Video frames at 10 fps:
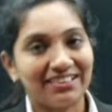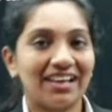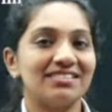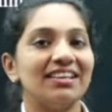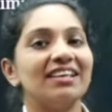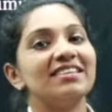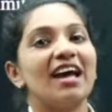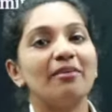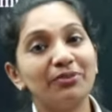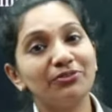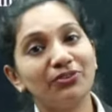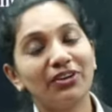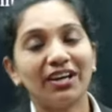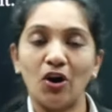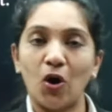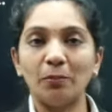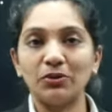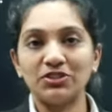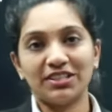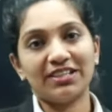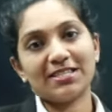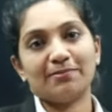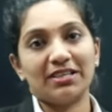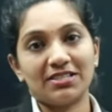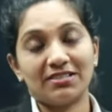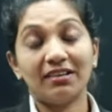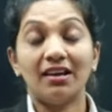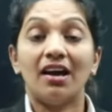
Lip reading: That's an example for a homogeneous mixture.